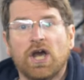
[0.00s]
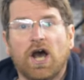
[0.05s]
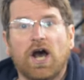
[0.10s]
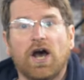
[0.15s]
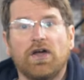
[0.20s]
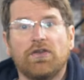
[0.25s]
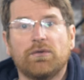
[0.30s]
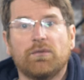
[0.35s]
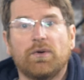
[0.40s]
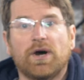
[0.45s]

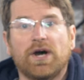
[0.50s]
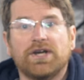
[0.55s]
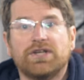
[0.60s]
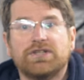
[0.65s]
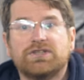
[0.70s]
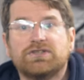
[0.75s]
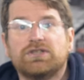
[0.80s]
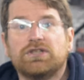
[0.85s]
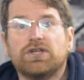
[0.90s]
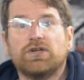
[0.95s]

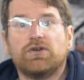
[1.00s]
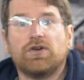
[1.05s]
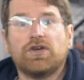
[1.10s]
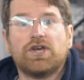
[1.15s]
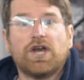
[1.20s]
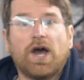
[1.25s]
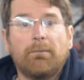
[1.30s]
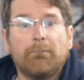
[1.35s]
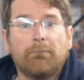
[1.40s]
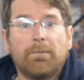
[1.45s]
Otherwise, you can
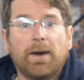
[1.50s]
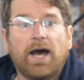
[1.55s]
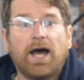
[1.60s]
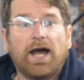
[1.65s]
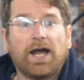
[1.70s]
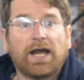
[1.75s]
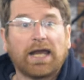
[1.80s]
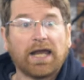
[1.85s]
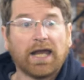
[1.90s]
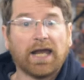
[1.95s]
come
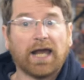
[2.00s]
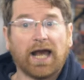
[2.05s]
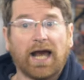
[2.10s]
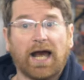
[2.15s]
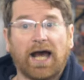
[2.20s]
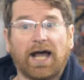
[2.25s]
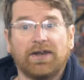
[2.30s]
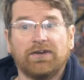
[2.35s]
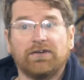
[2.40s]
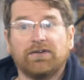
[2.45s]
back
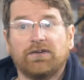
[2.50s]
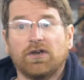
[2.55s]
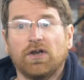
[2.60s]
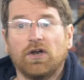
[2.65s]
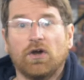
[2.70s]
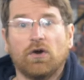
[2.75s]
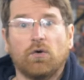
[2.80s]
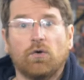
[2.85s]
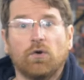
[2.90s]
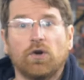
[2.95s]
and
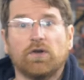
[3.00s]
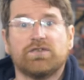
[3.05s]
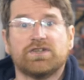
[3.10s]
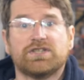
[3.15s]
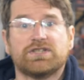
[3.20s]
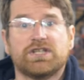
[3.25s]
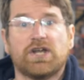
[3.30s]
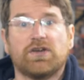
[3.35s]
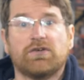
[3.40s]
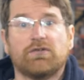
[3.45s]
all of a
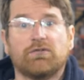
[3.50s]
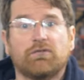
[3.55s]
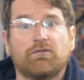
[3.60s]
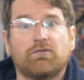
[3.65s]
sudden,